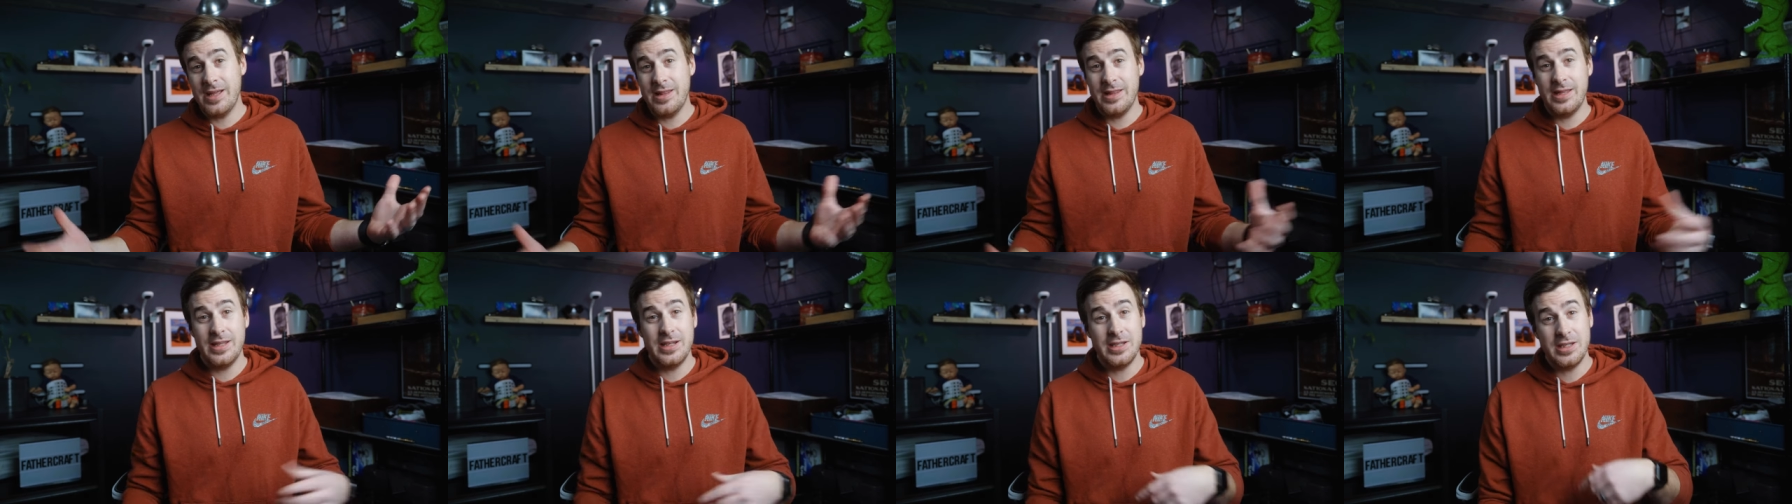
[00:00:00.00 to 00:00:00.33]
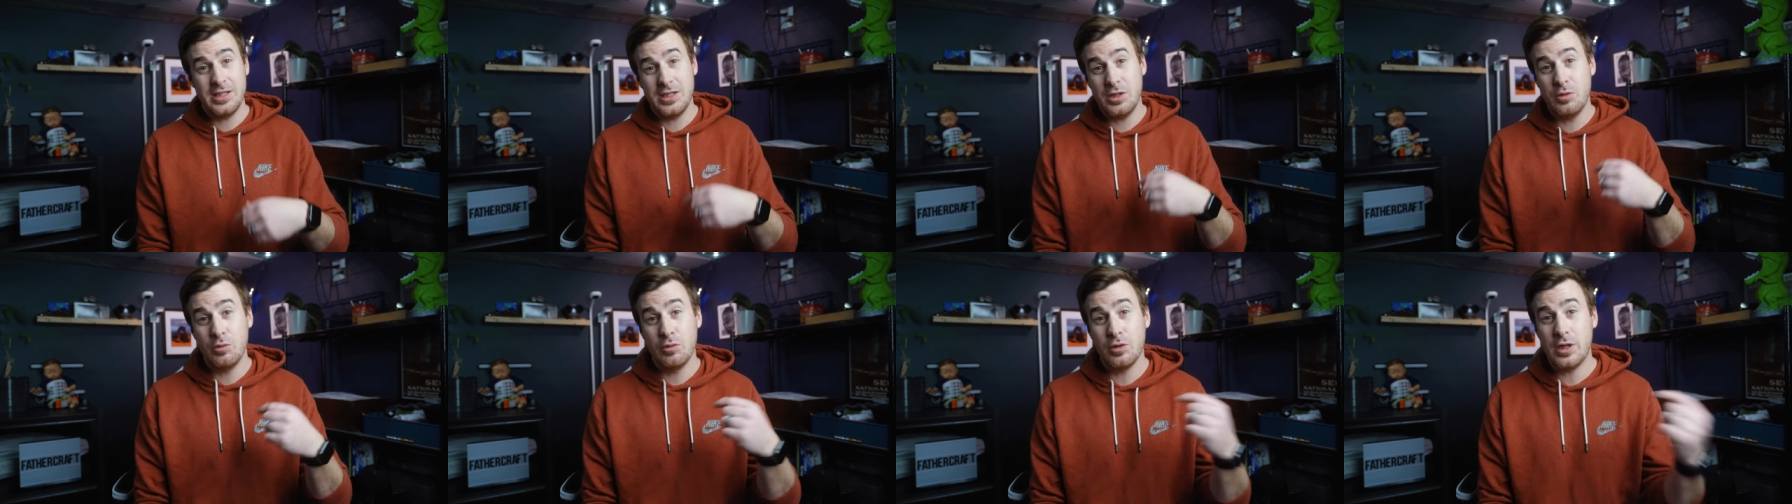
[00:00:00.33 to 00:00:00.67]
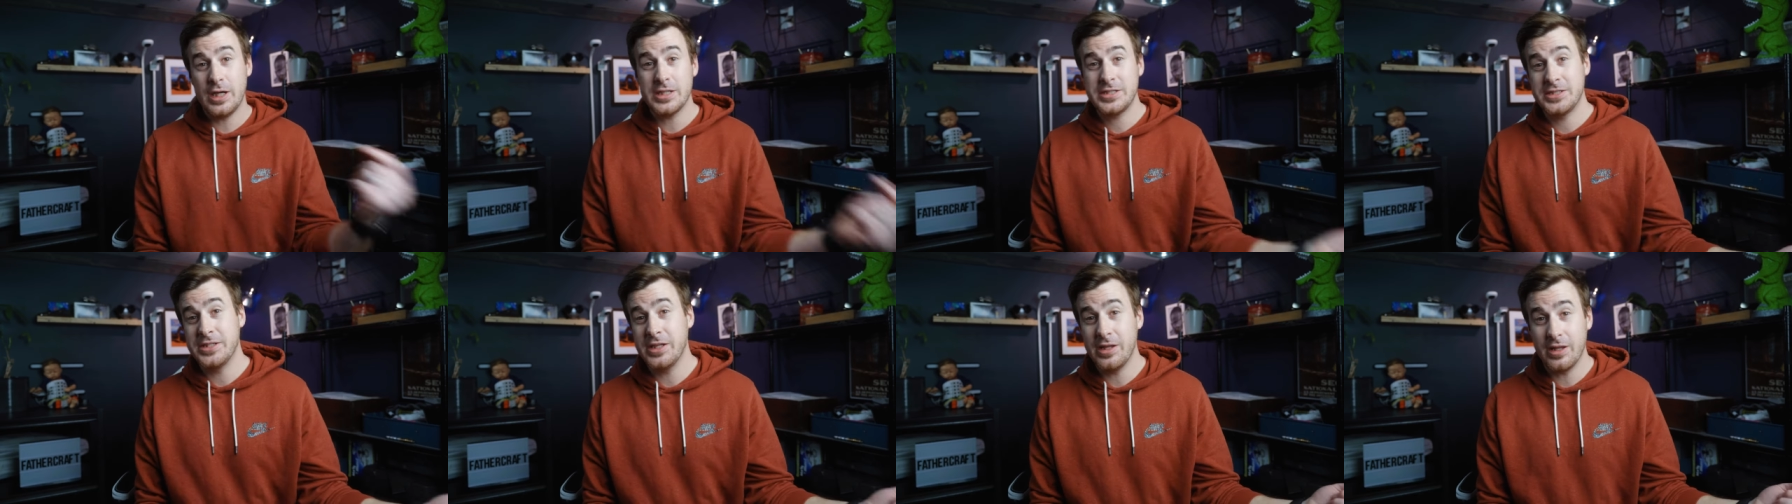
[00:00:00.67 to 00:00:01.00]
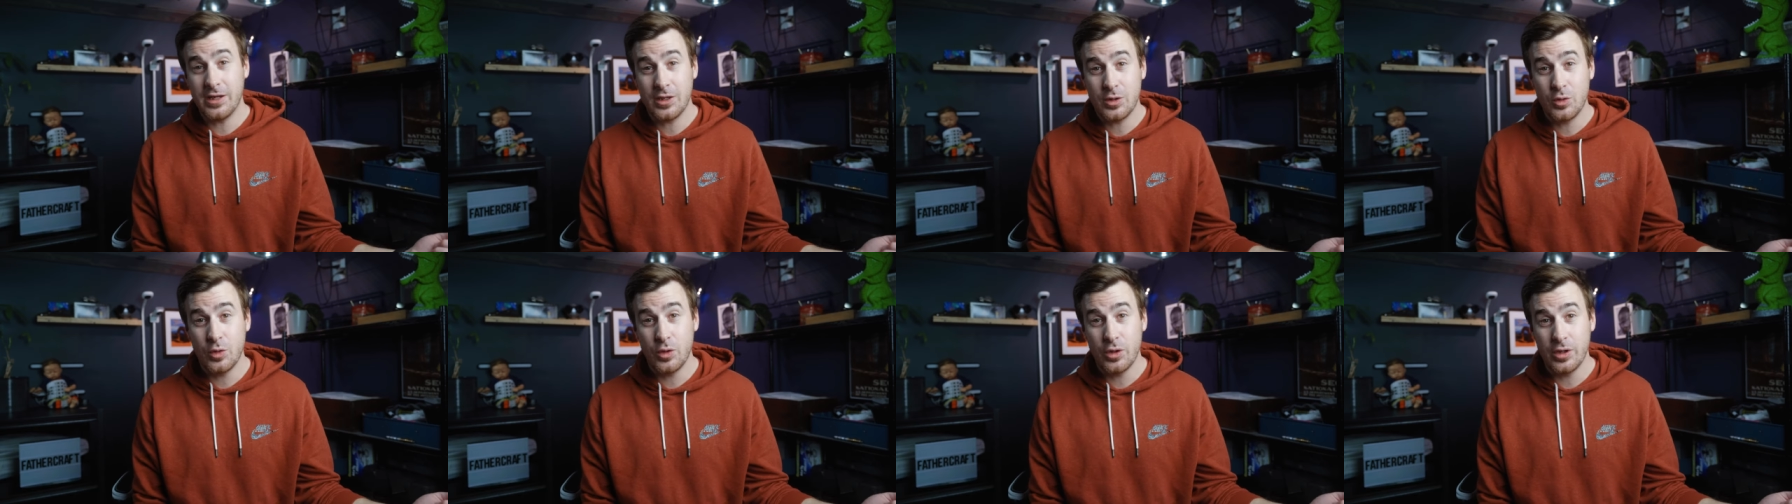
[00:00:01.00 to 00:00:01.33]
and then you lost the
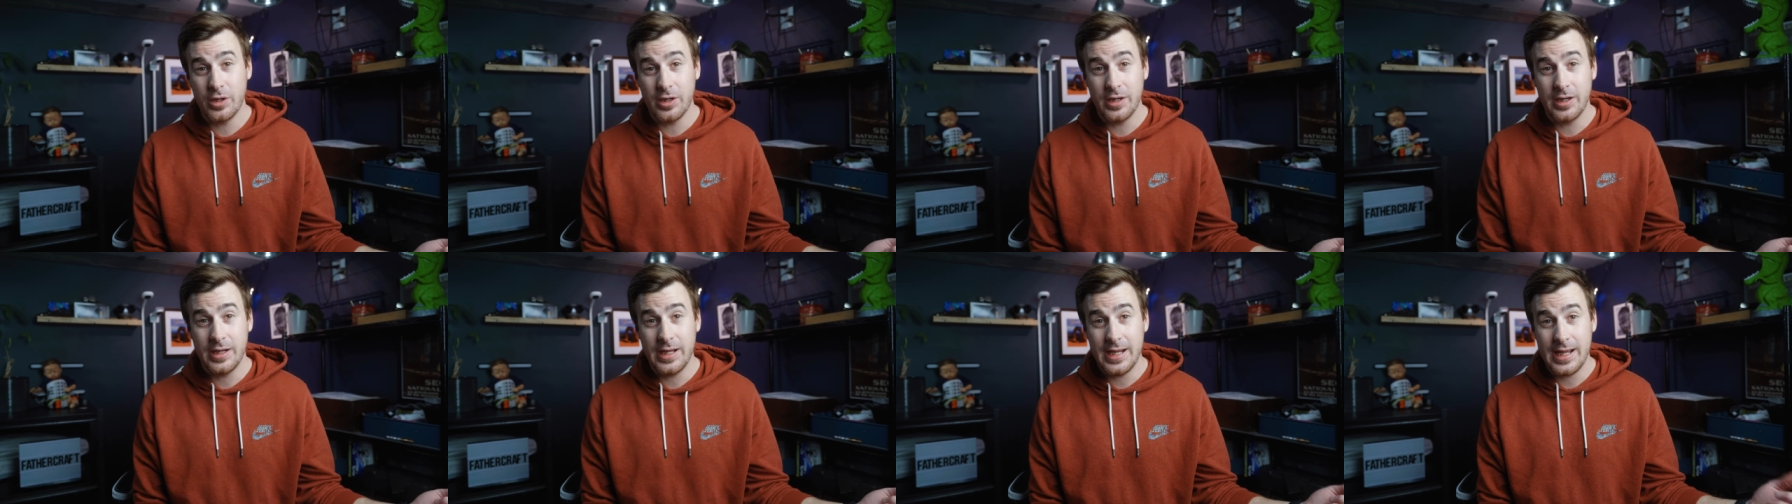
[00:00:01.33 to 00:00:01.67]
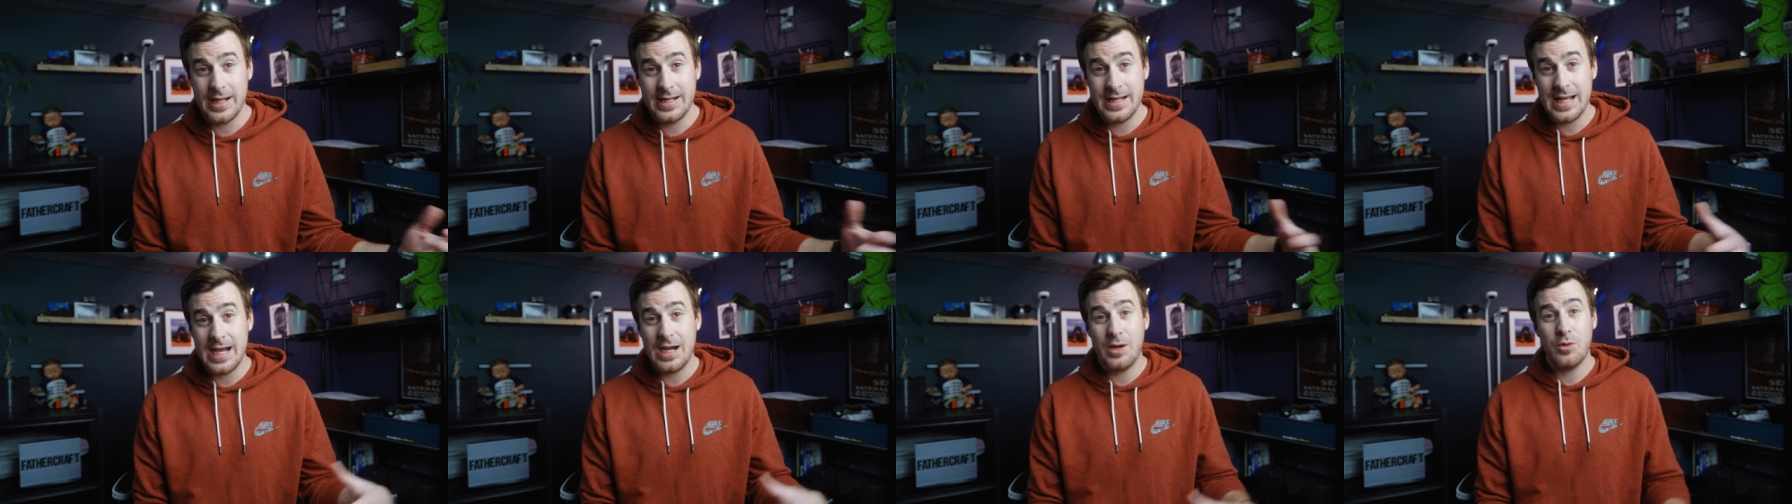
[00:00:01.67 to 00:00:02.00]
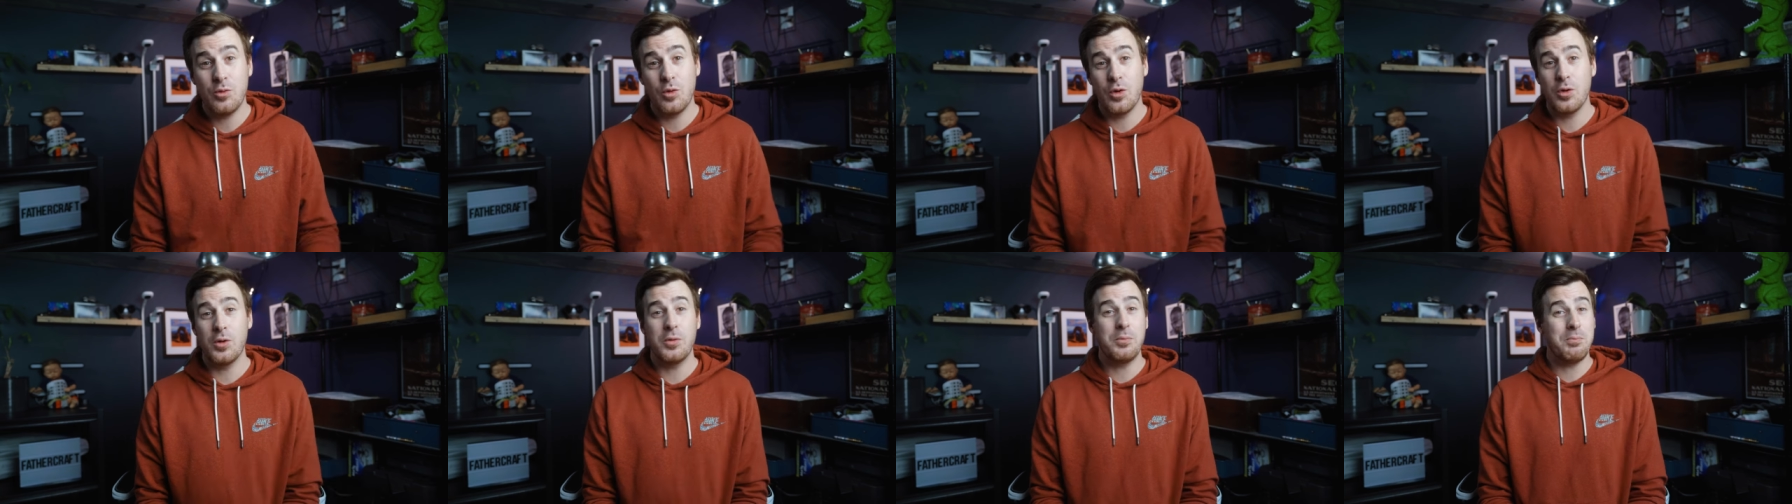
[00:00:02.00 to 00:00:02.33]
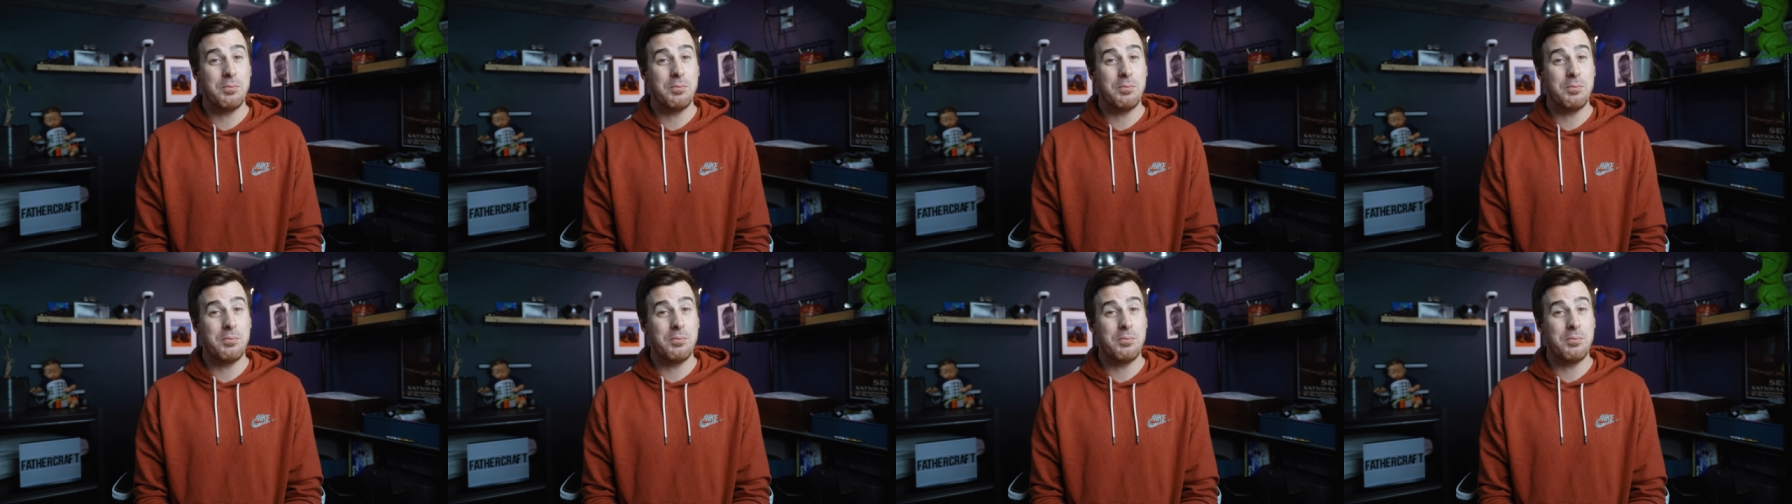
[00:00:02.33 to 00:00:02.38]
other quarter, and now we're